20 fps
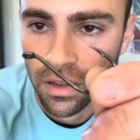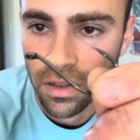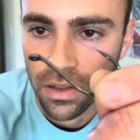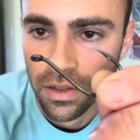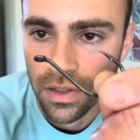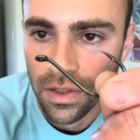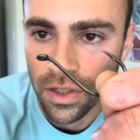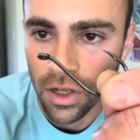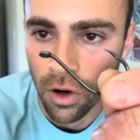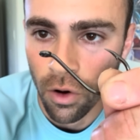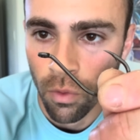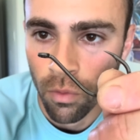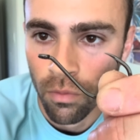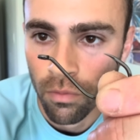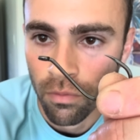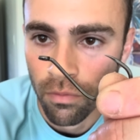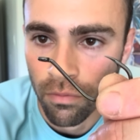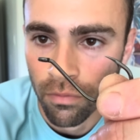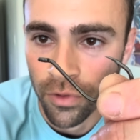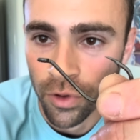So
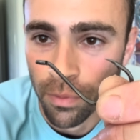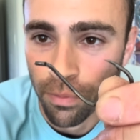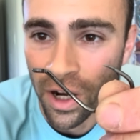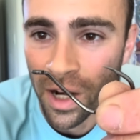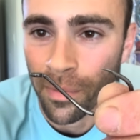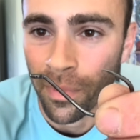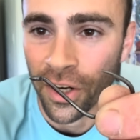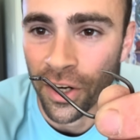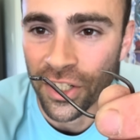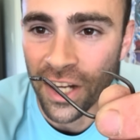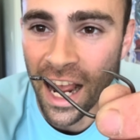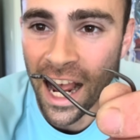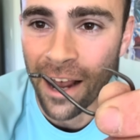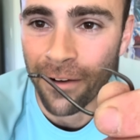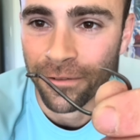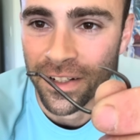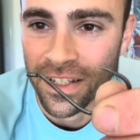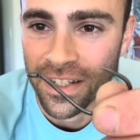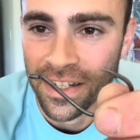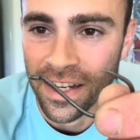you pretty much have
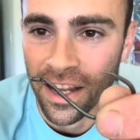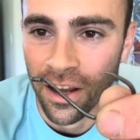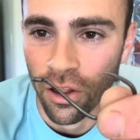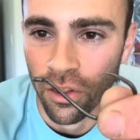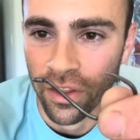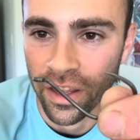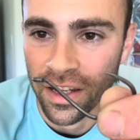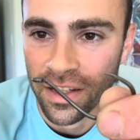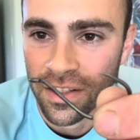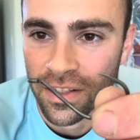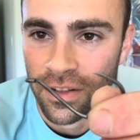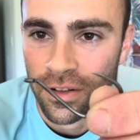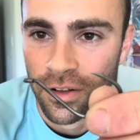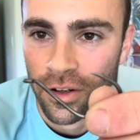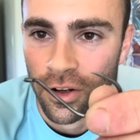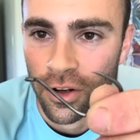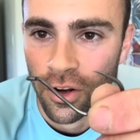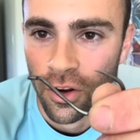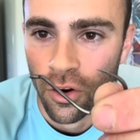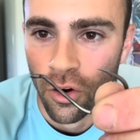to snell this
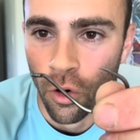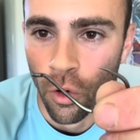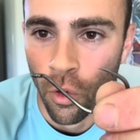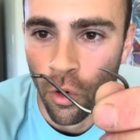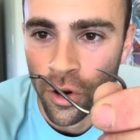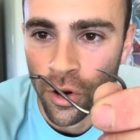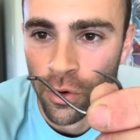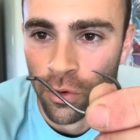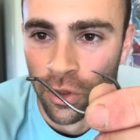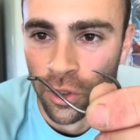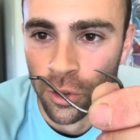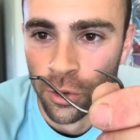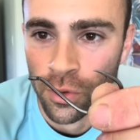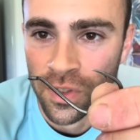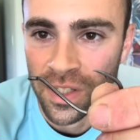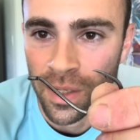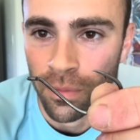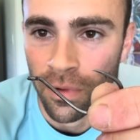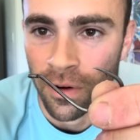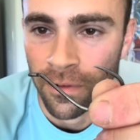or you lose
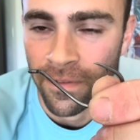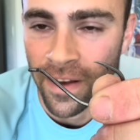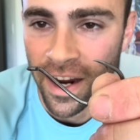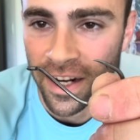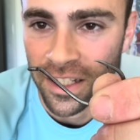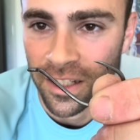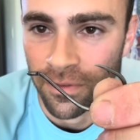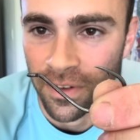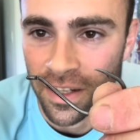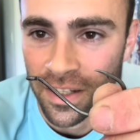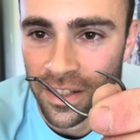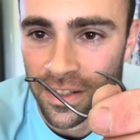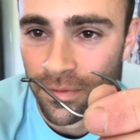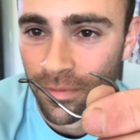some effectiveness.